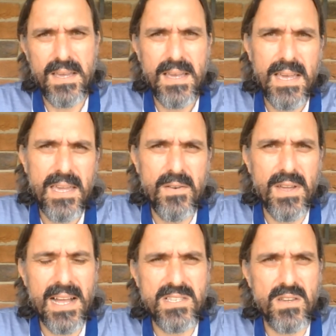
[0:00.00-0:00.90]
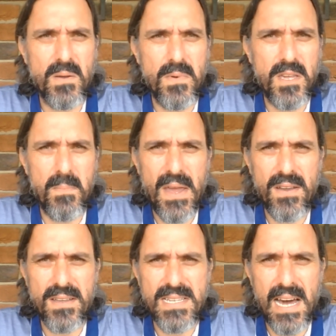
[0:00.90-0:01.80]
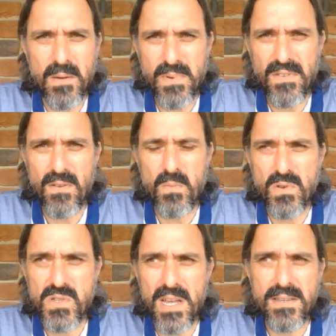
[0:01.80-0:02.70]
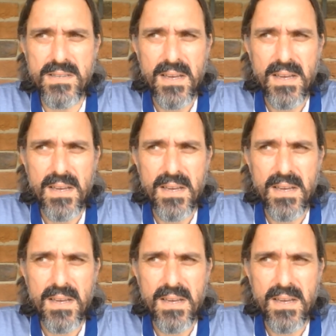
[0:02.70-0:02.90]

In regards to comparing it to other Petit Robustos,